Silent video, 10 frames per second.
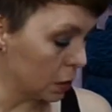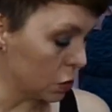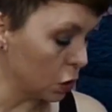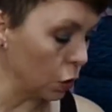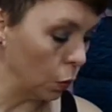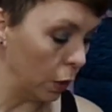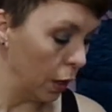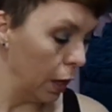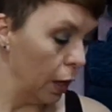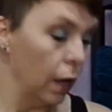So
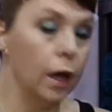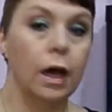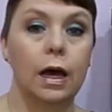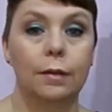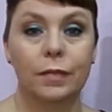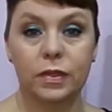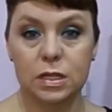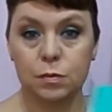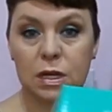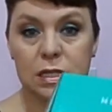
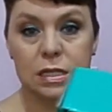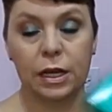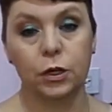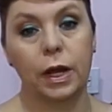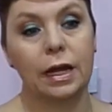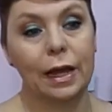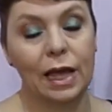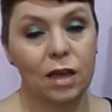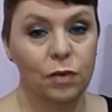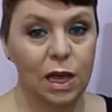this month's KnitCrate, I
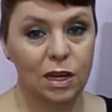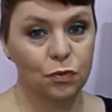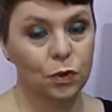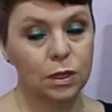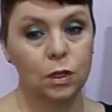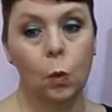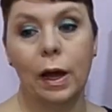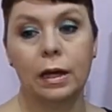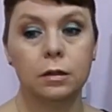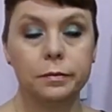have had it for a little
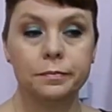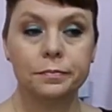while.